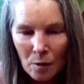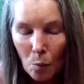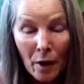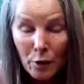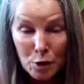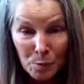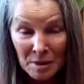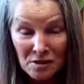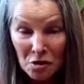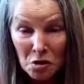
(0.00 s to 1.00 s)
whether it's
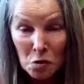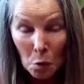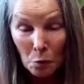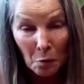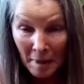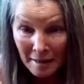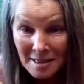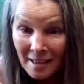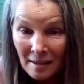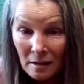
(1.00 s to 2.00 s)
business or
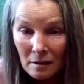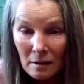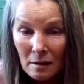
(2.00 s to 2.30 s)
romantic.